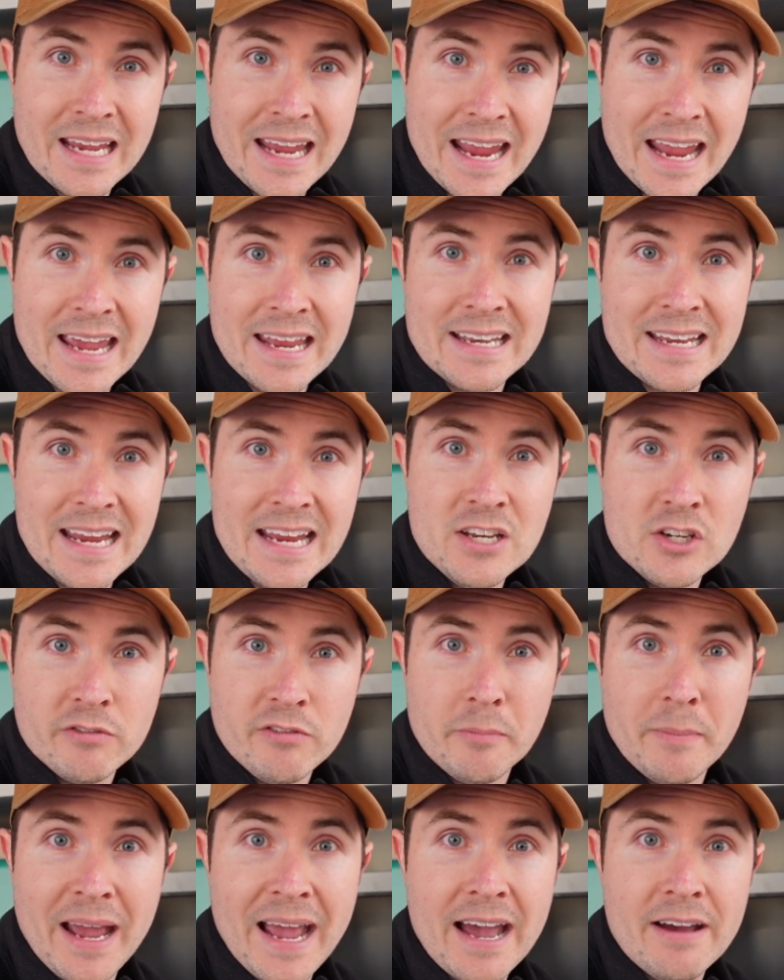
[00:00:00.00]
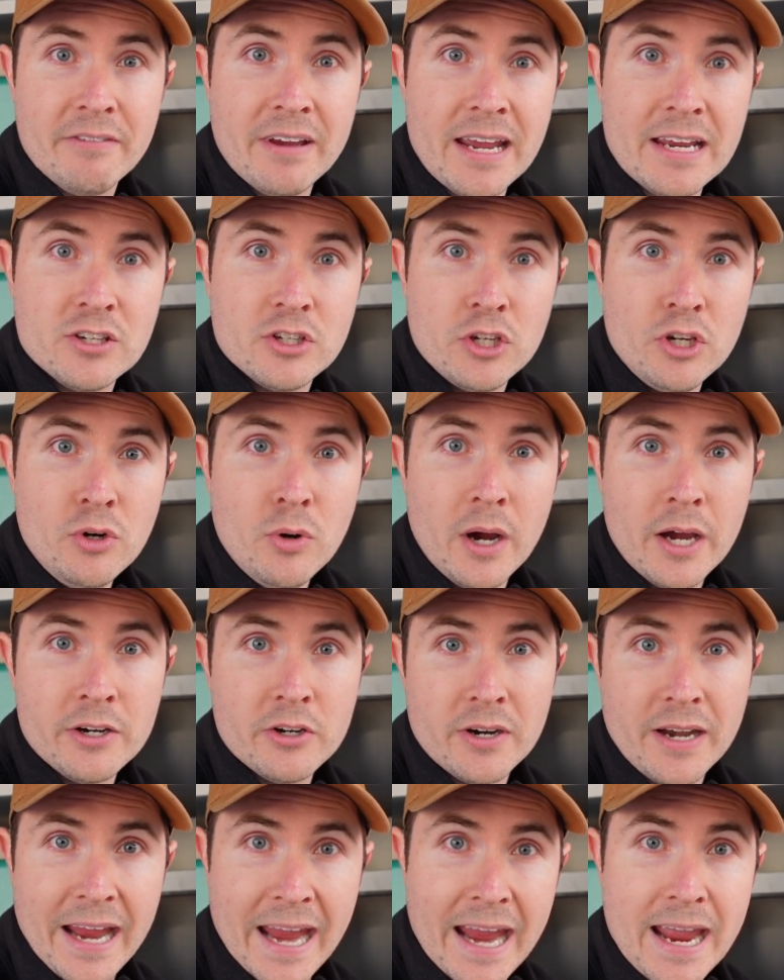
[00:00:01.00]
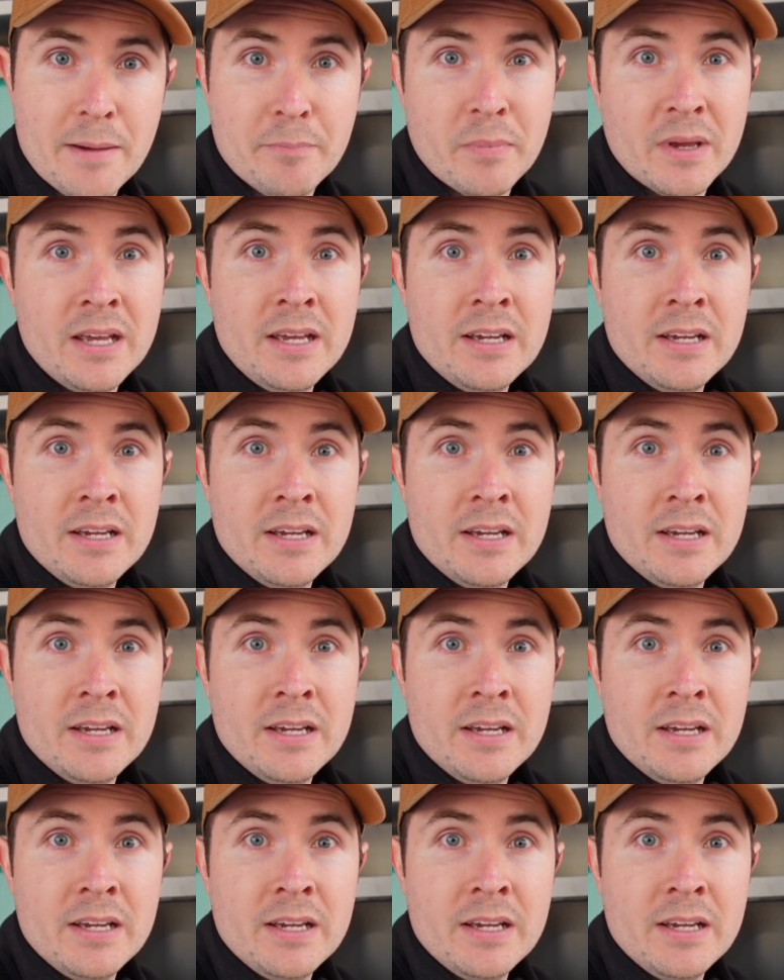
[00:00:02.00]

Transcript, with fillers: and each of them have a 200 amp